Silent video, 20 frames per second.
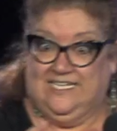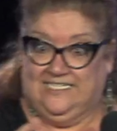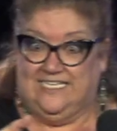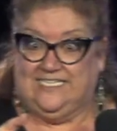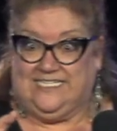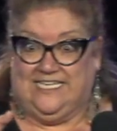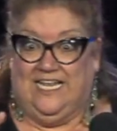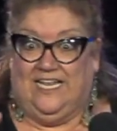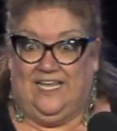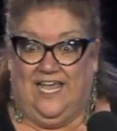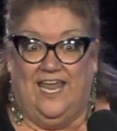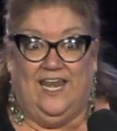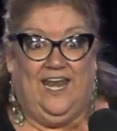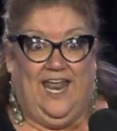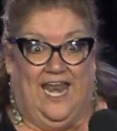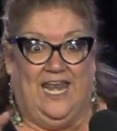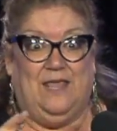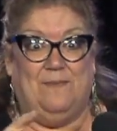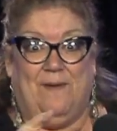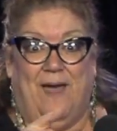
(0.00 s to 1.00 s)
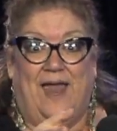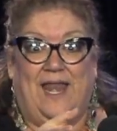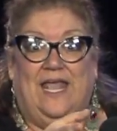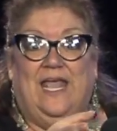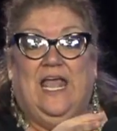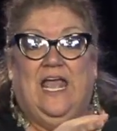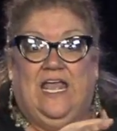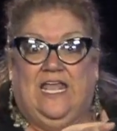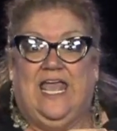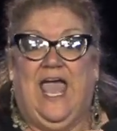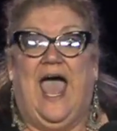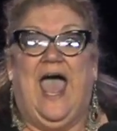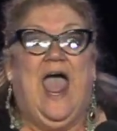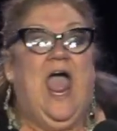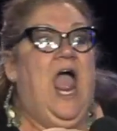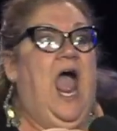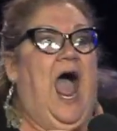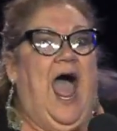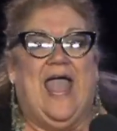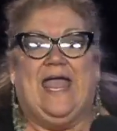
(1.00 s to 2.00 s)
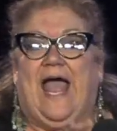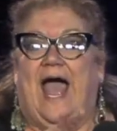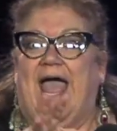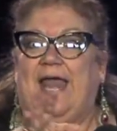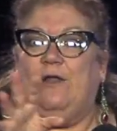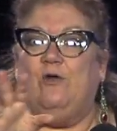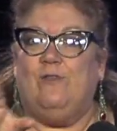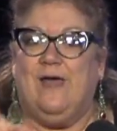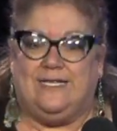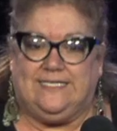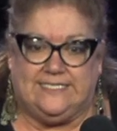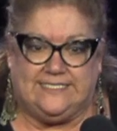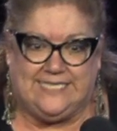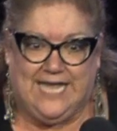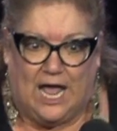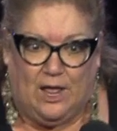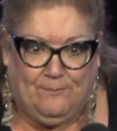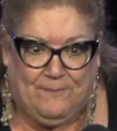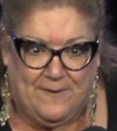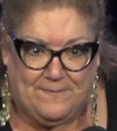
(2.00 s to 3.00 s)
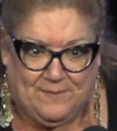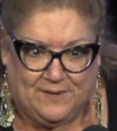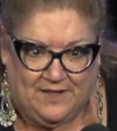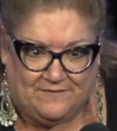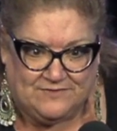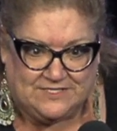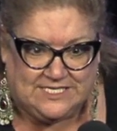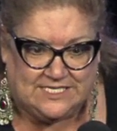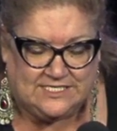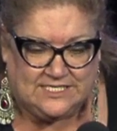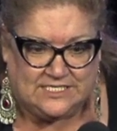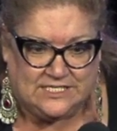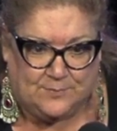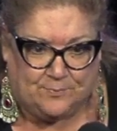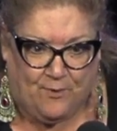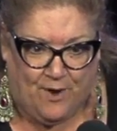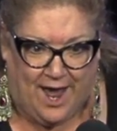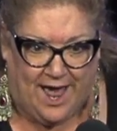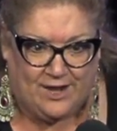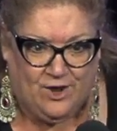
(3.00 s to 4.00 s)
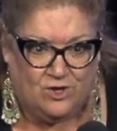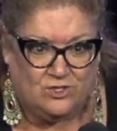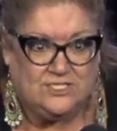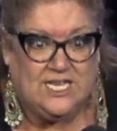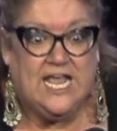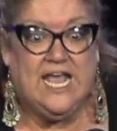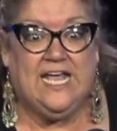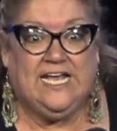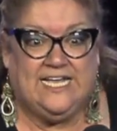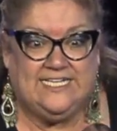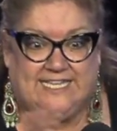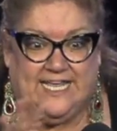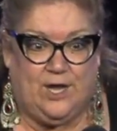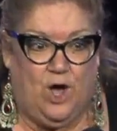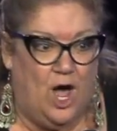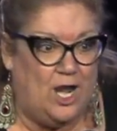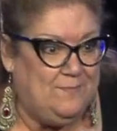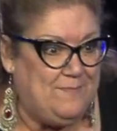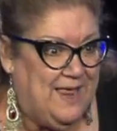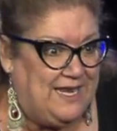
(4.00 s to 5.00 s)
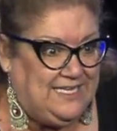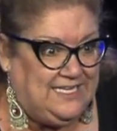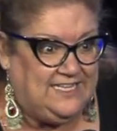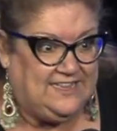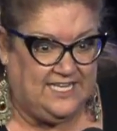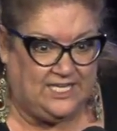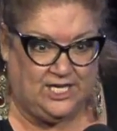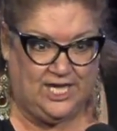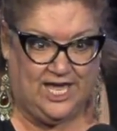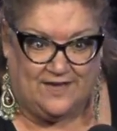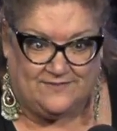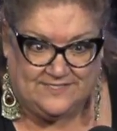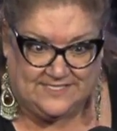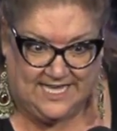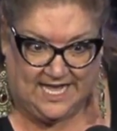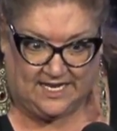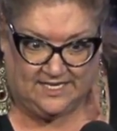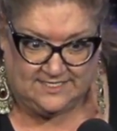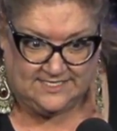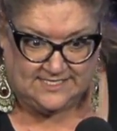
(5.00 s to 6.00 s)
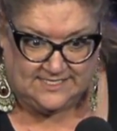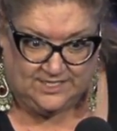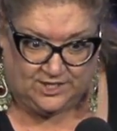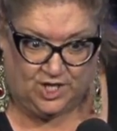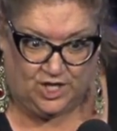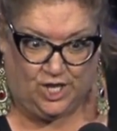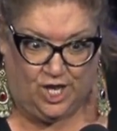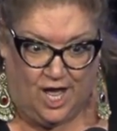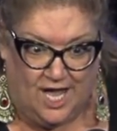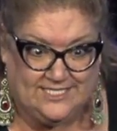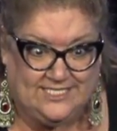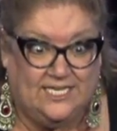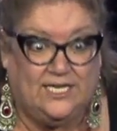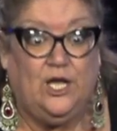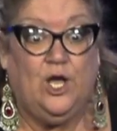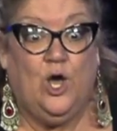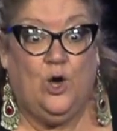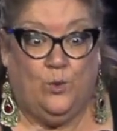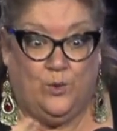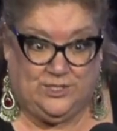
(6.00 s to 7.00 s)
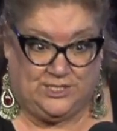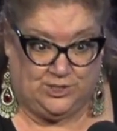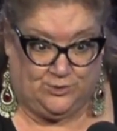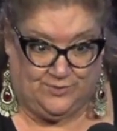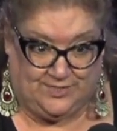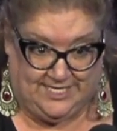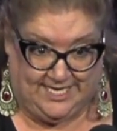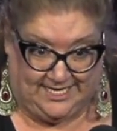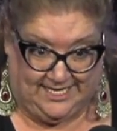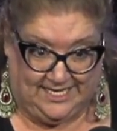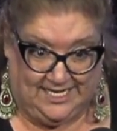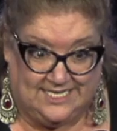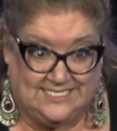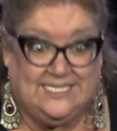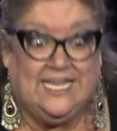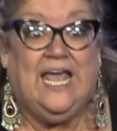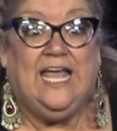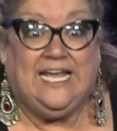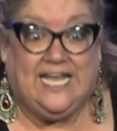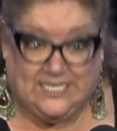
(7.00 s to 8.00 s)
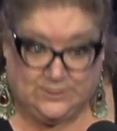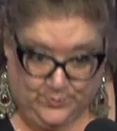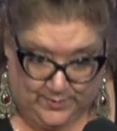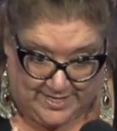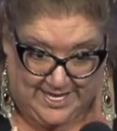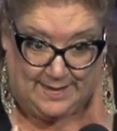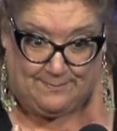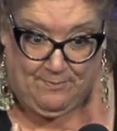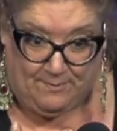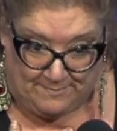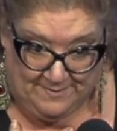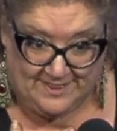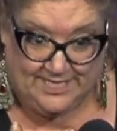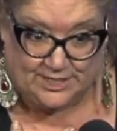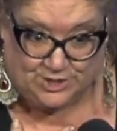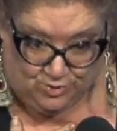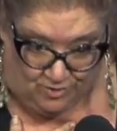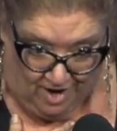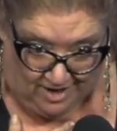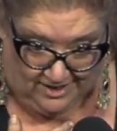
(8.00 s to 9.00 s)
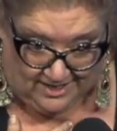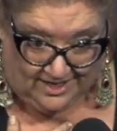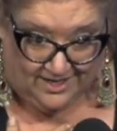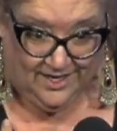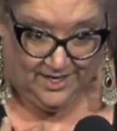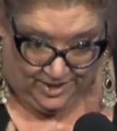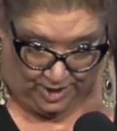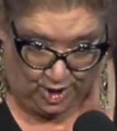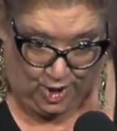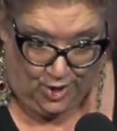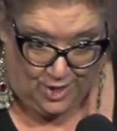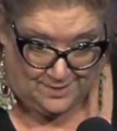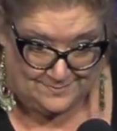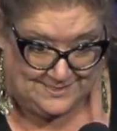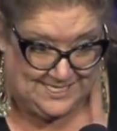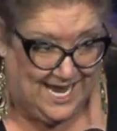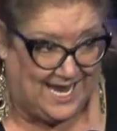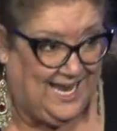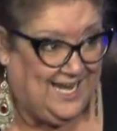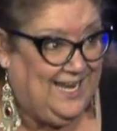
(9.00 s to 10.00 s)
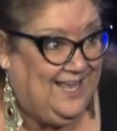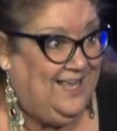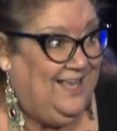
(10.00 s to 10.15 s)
Sicilian? Anybody? Yeah? I don't like to tell people ever since The Sopranos because they automatically think you have skeletons in your closet, which is ridiculous because we keep them in the trunk. You know what I'm saying?